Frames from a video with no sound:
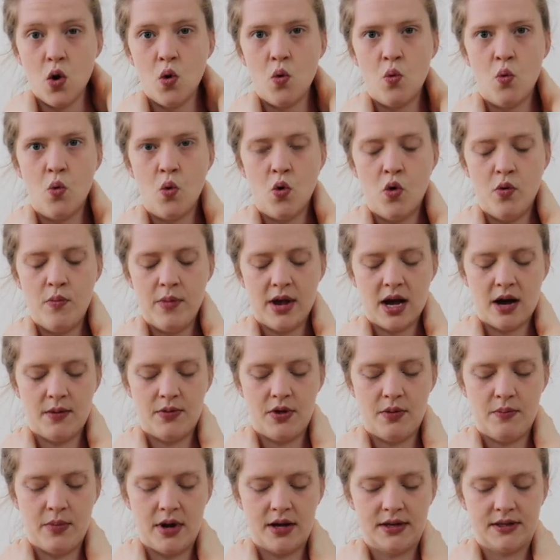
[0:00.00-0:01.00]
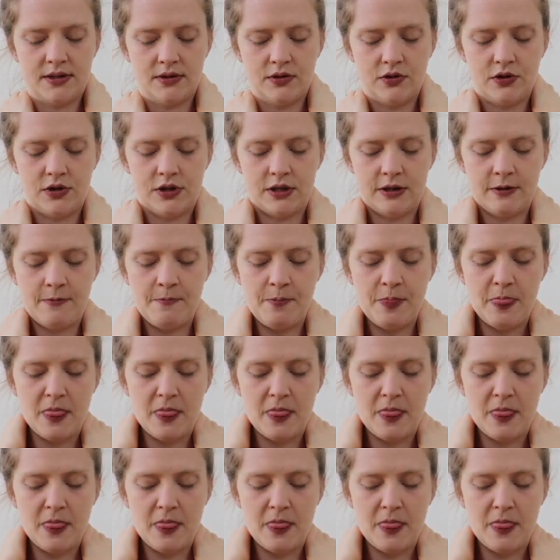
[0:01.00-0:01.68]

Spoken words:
warming up the muscles.